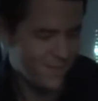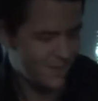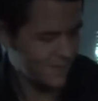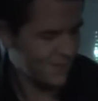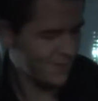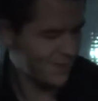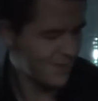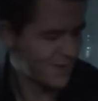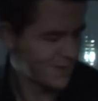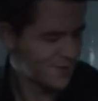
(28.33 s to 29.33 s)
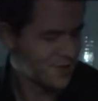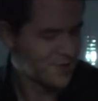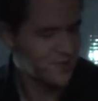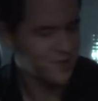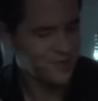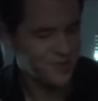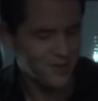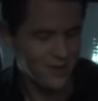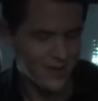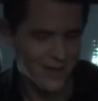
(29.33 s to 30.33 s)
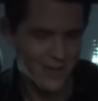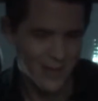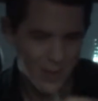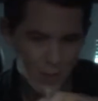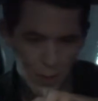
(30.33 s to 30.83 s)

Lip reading: (not speaking)